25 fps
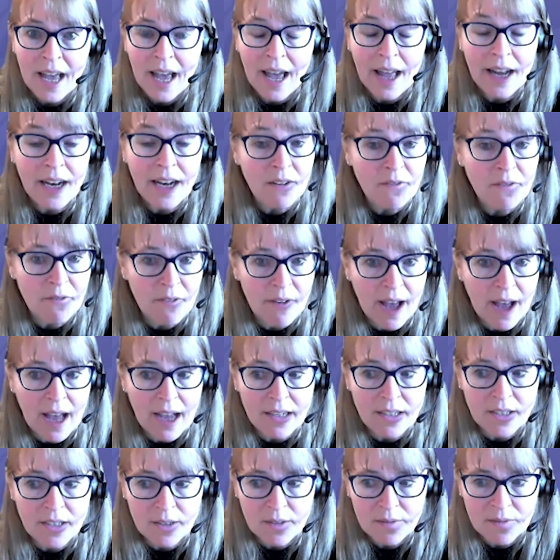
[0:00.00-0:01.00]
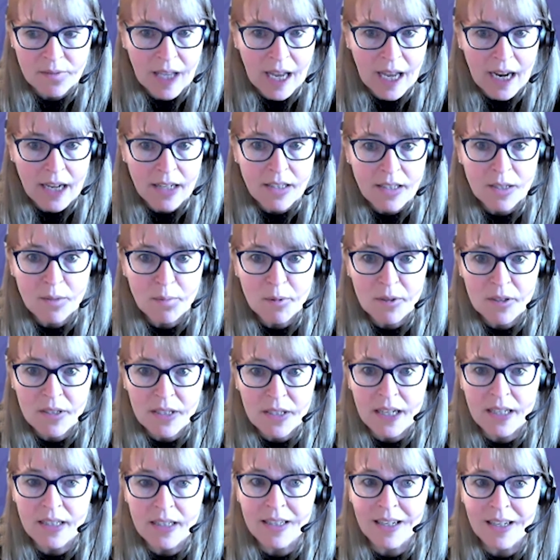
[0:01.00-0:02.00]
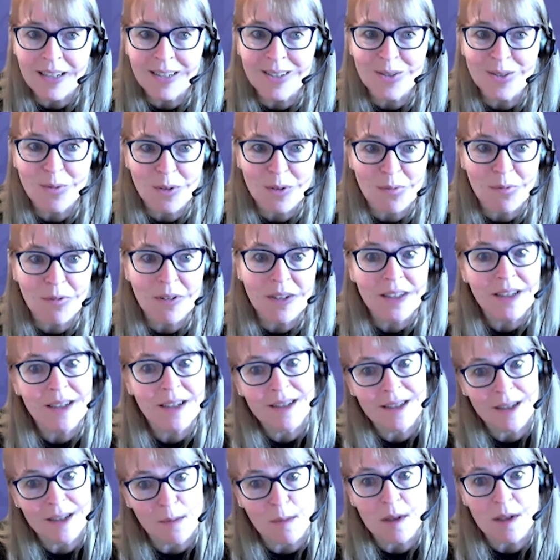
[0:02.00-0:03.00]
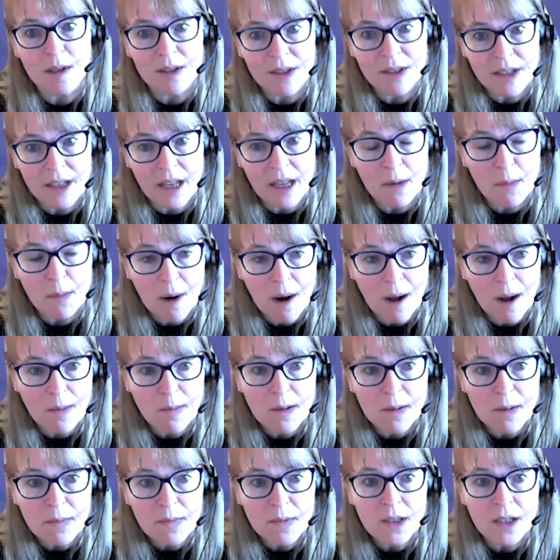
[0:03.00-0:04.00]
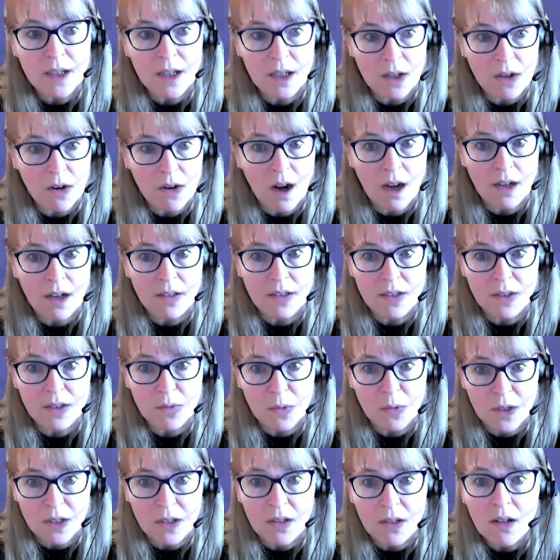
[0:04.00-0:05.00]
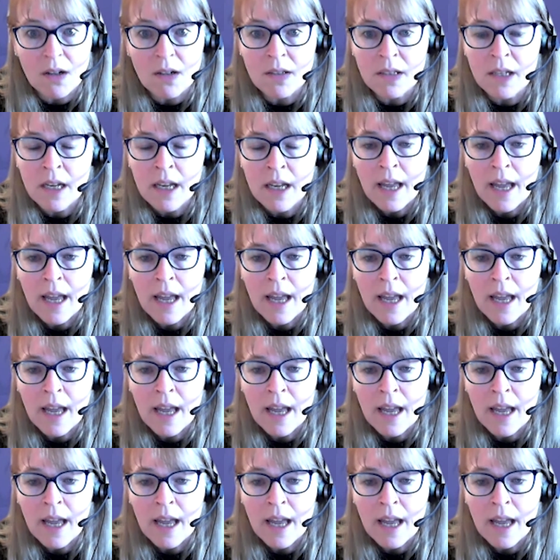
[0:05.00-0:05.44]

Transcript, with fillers: And in fact, cancer presents us with really similar set of problems across the world.